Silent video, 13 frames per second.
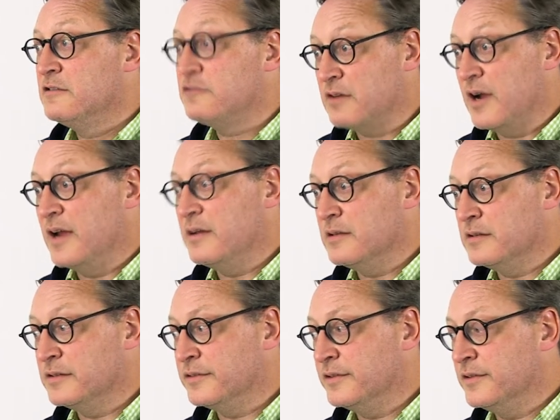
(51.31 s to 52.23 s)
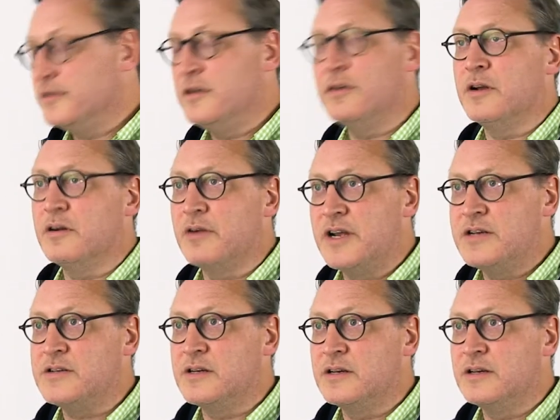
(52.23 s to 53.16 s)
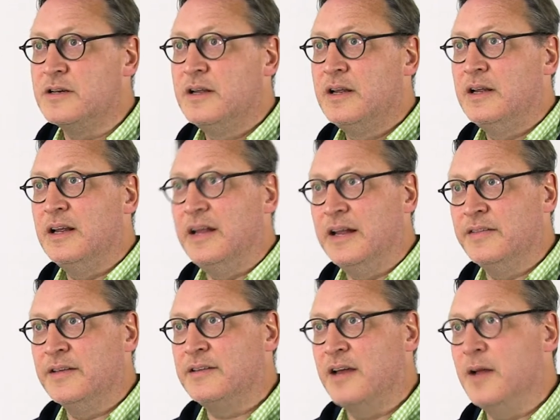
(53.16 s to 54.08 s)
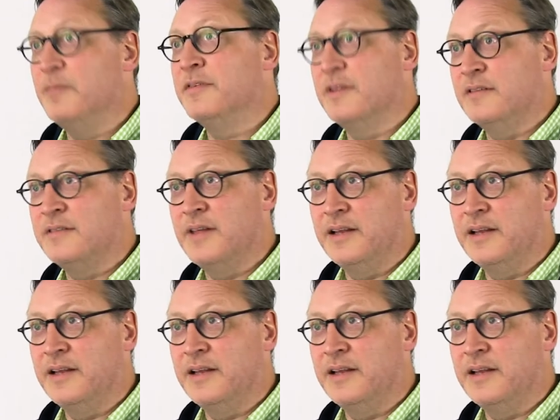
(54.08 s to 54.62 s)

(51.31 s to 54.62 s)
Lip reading: trials and deterioration in the time since they